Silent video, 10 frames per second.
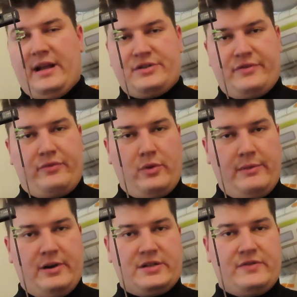extra
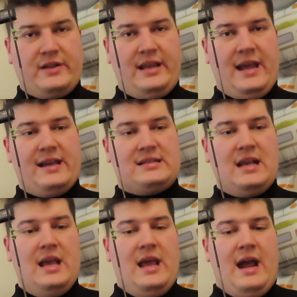$40 for the case,
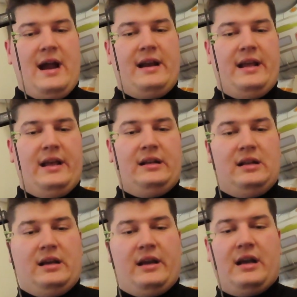and
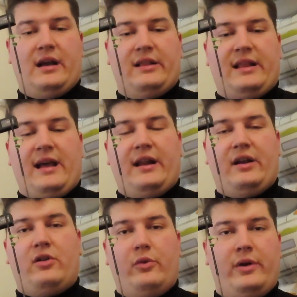then that
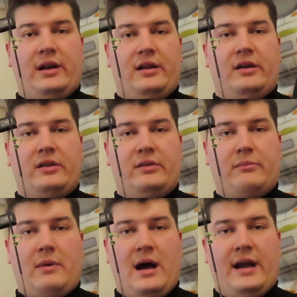included
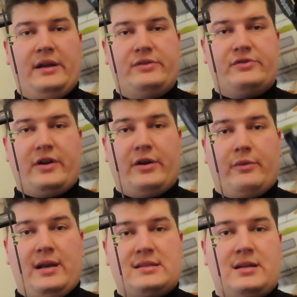my trigger
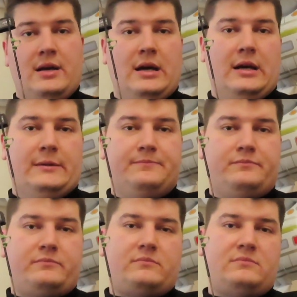rest
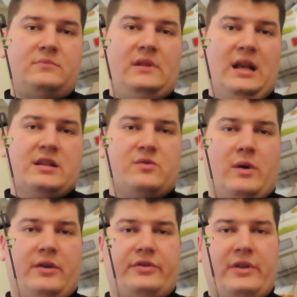as
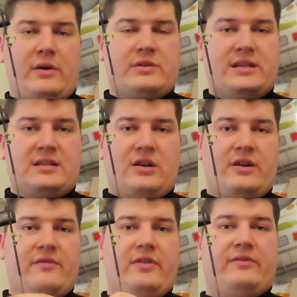well. So that was
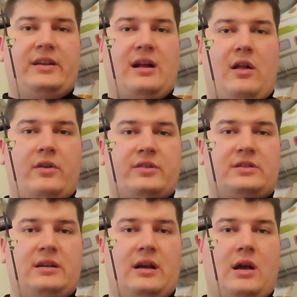
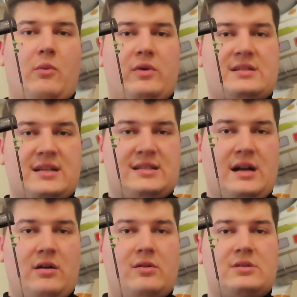$650 with 6
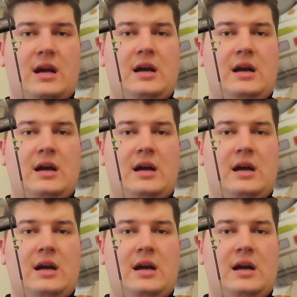arrows.